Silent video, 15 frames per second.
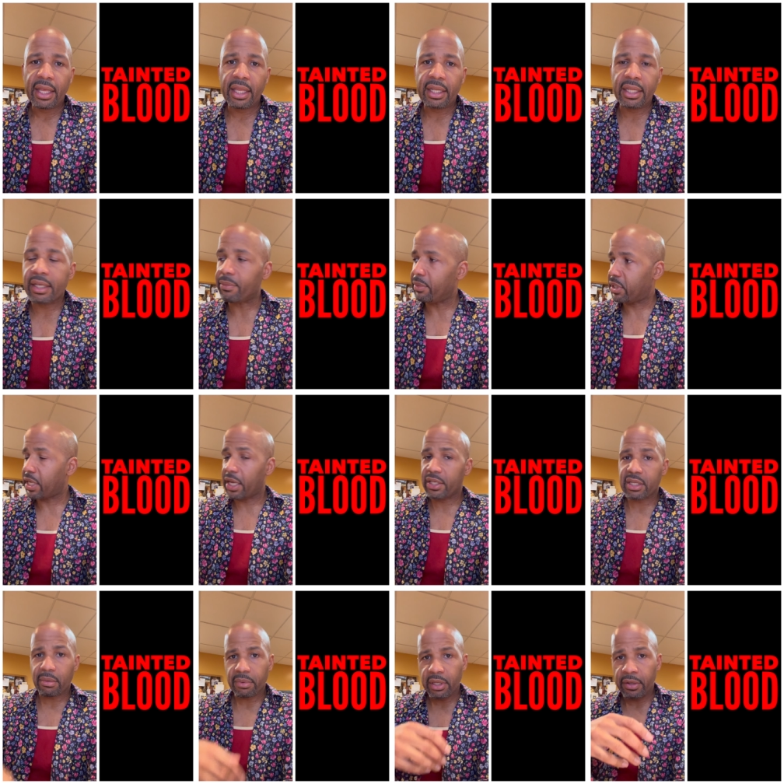let me tell you
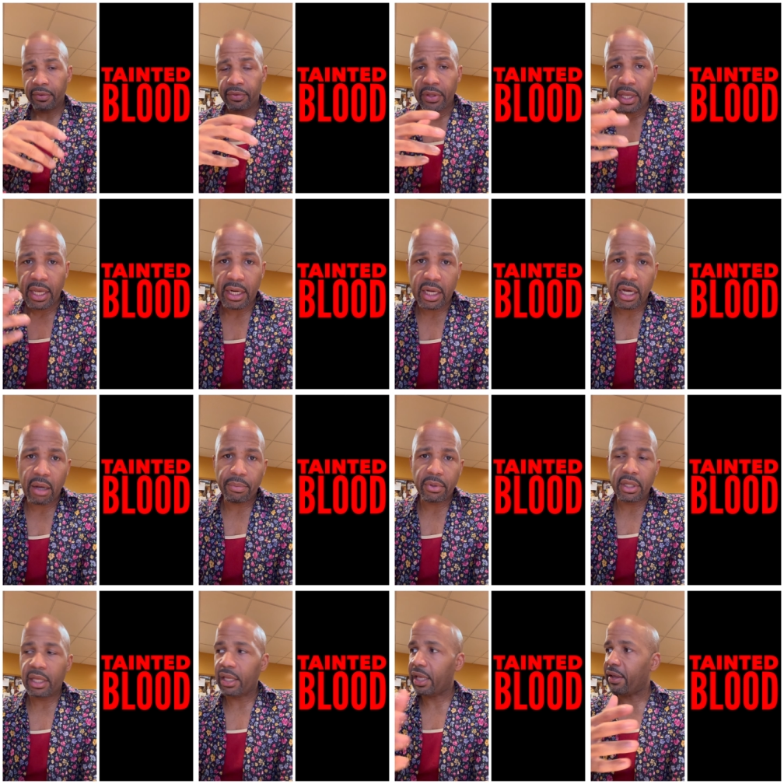something. In a
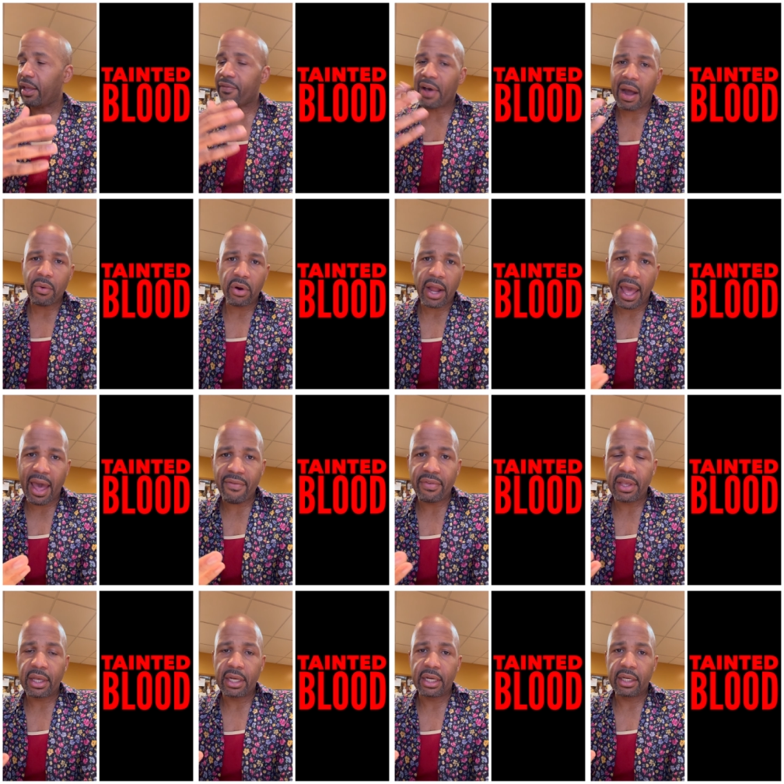couple, if I were
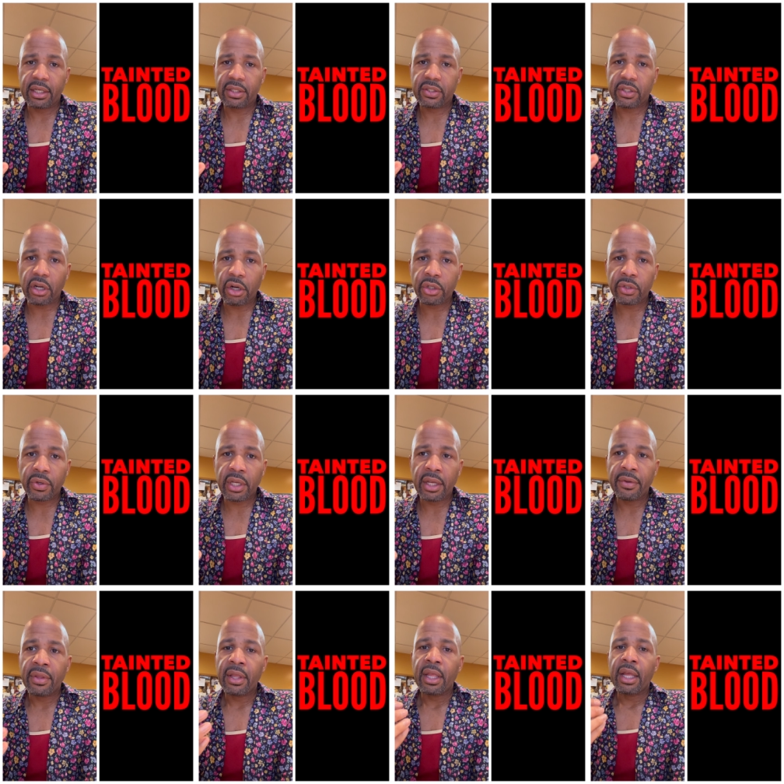having a uh, surgery,
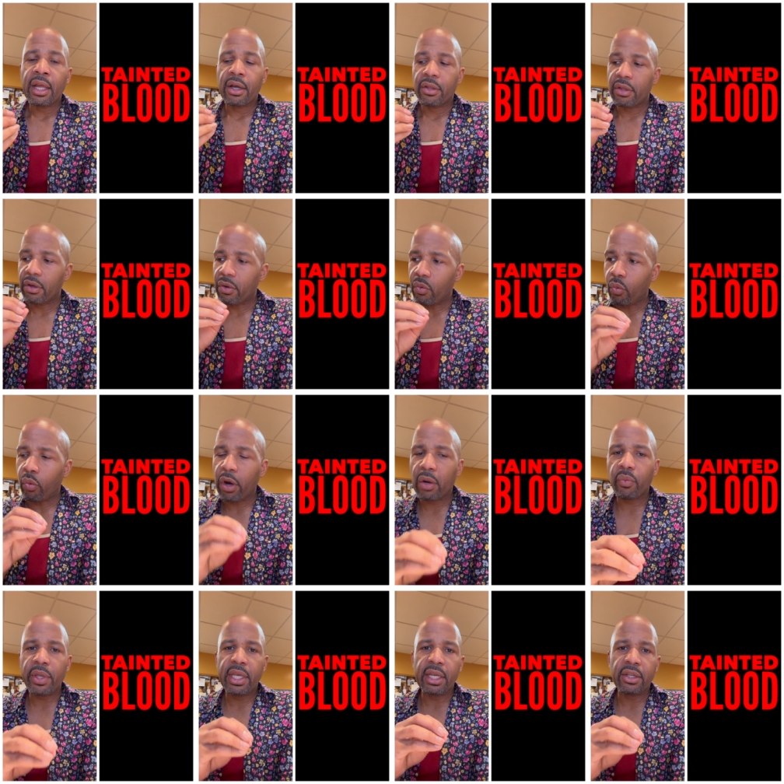what
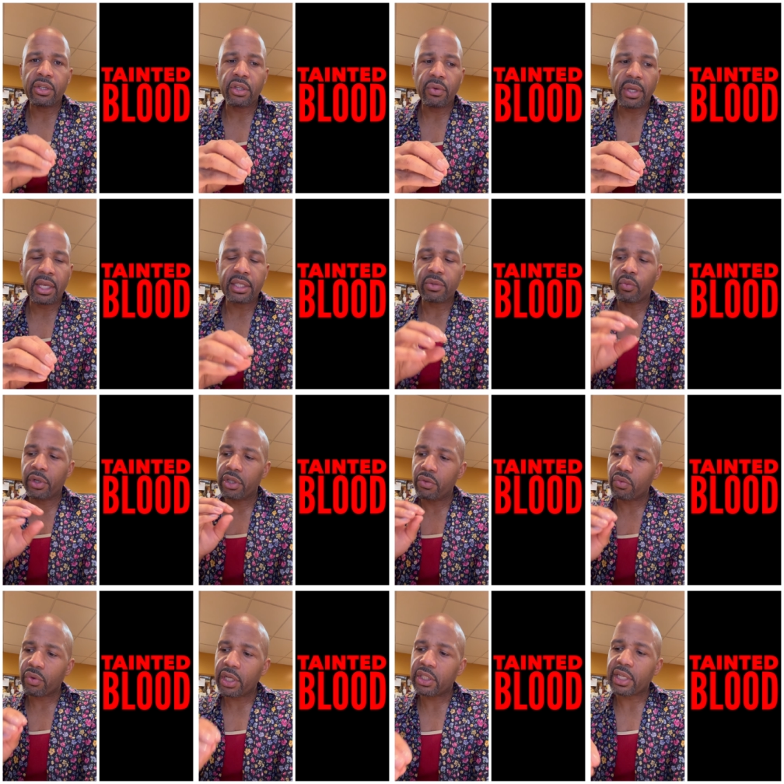we can do is when you
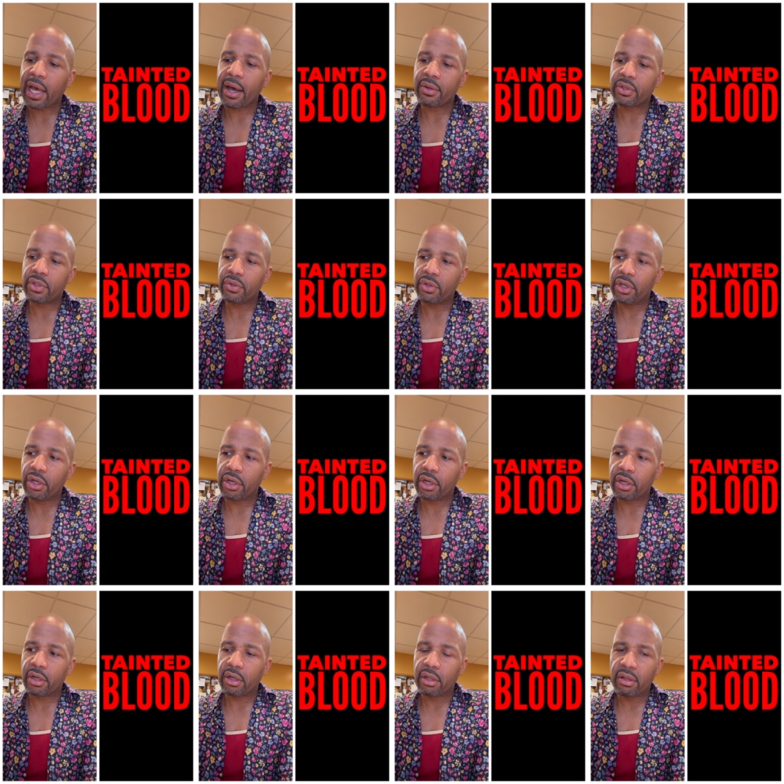reach out to
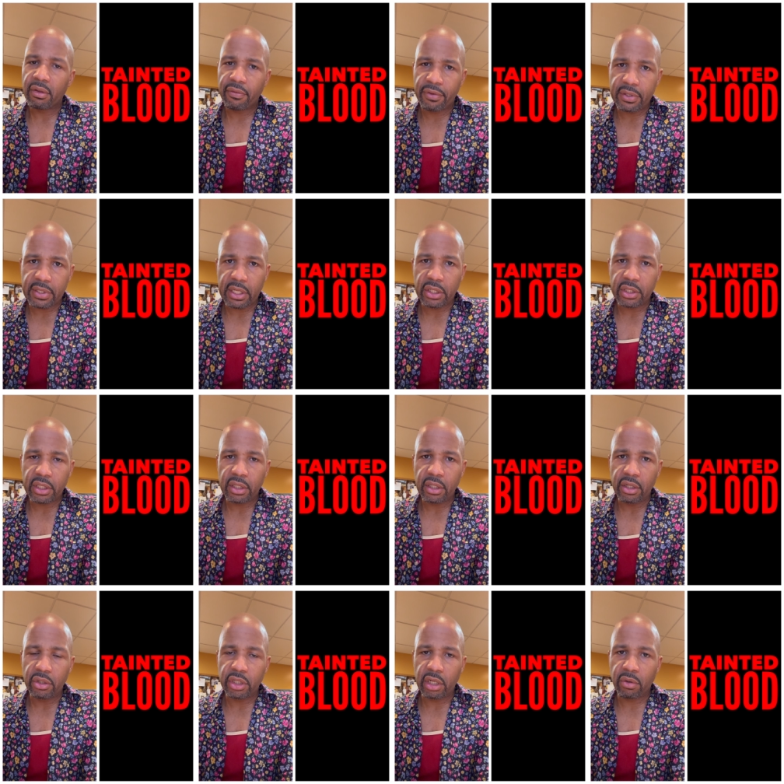your physician,
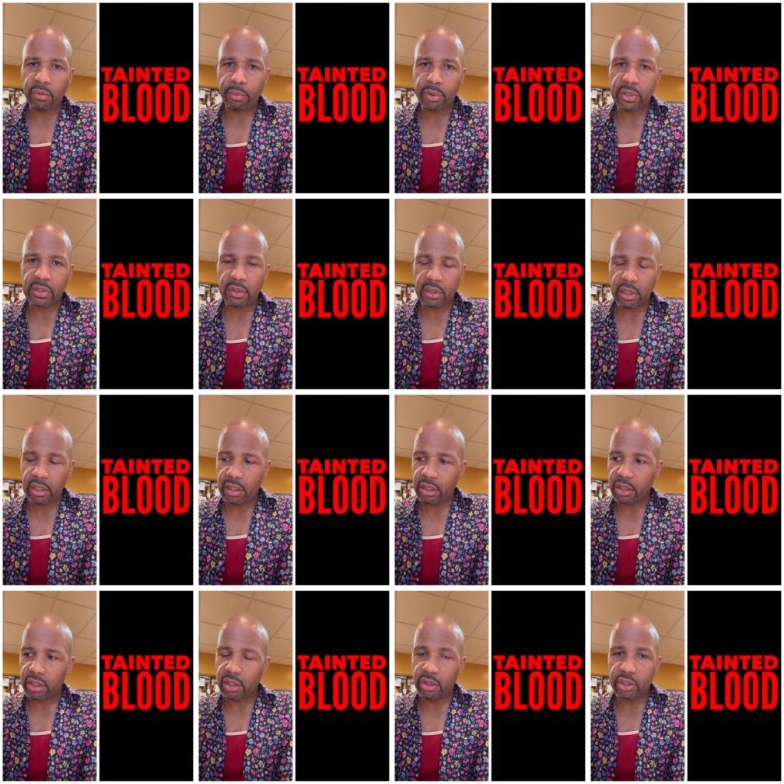your general,
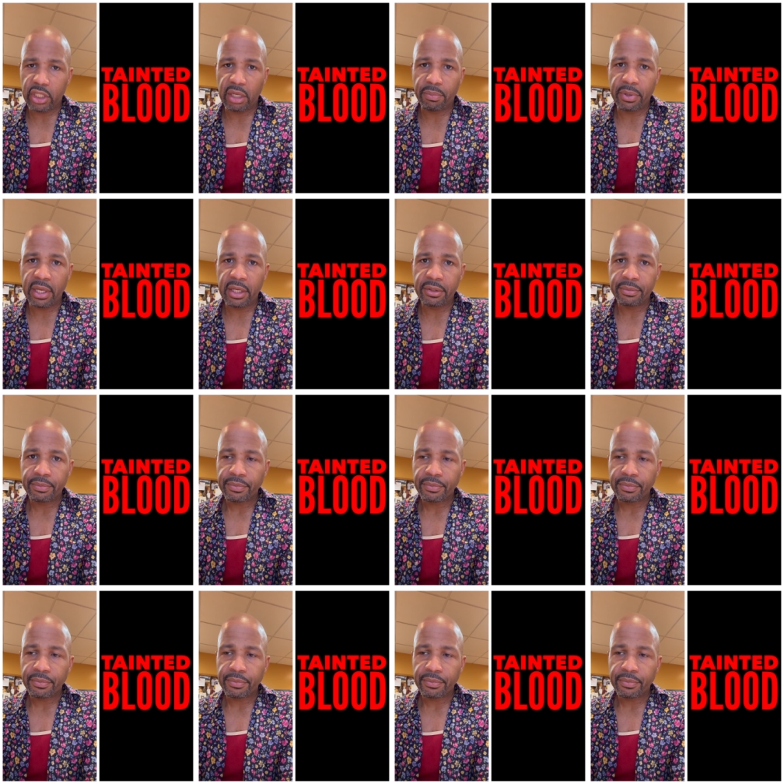your, your GP,